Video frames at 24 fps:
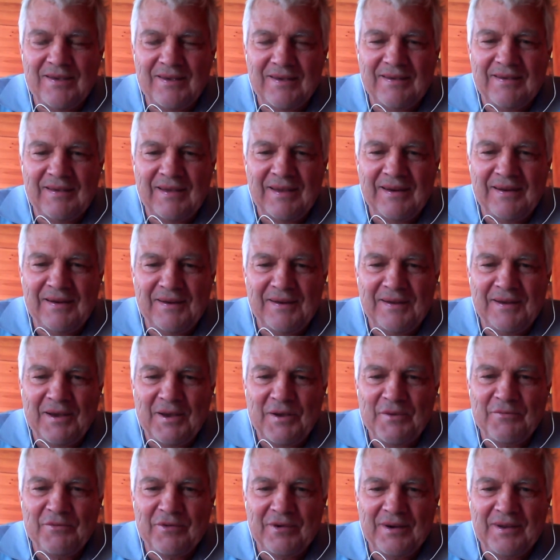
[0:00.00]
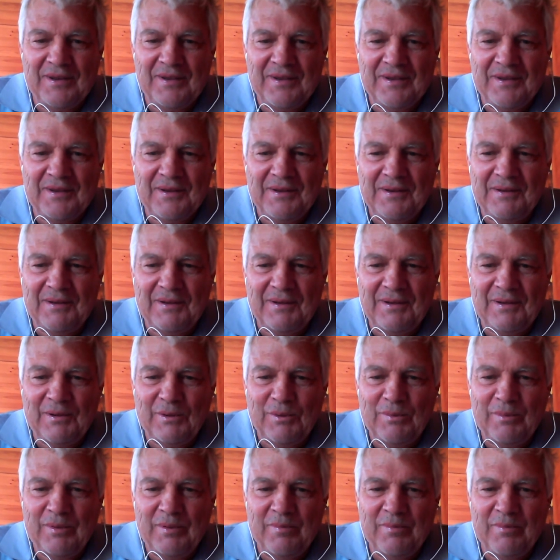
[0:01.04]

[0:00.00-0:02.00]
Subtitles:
and hopefully I'll be